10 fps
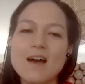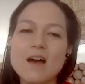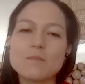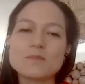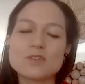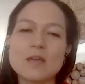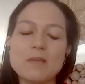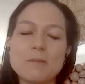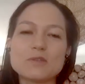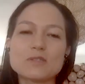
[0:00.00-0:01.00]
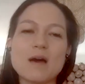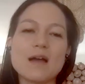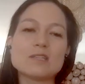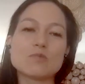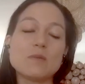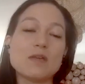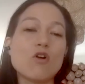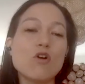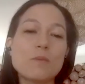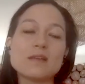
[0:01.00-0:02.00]
um, so that people's minds would be
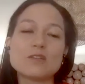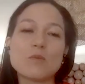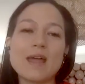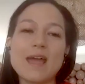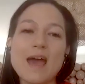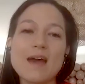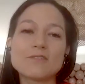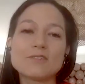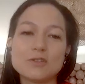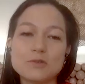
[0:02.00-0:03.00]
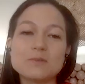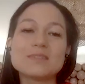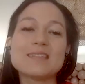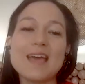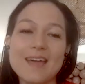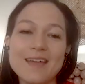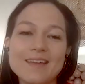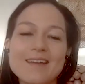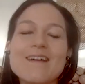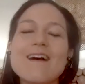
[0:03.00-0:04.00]
open to what I have to
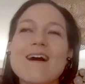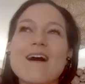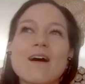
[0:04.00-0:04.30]
say.